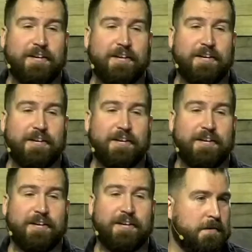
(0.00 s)
meaning.
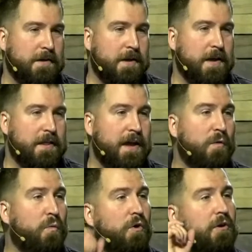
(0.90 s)
That
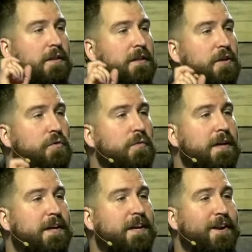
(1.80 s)
word in the
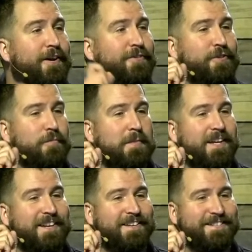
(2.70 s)
Greek can also
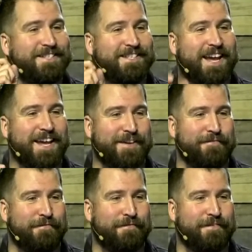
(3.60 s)
mean save.
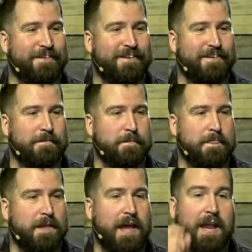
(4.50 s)

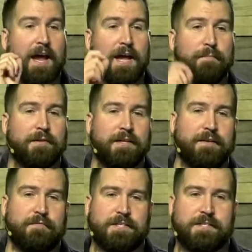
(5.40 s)
And I
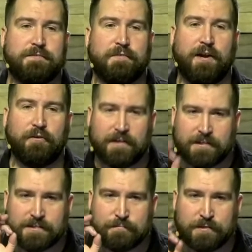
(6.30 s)
believe this is very
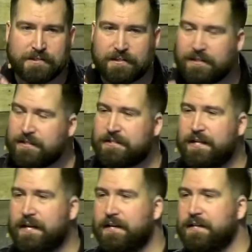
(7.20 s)
explicitly
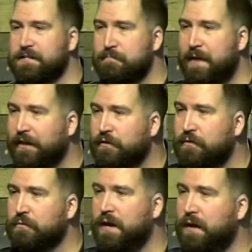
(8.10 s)
stated as Matthew
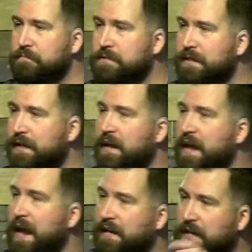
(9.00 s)
comes in
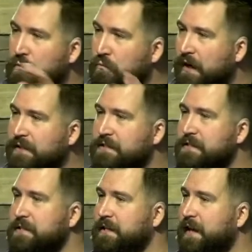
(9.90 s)
and he writes
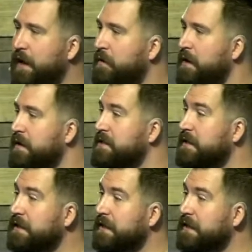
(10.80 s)
this account to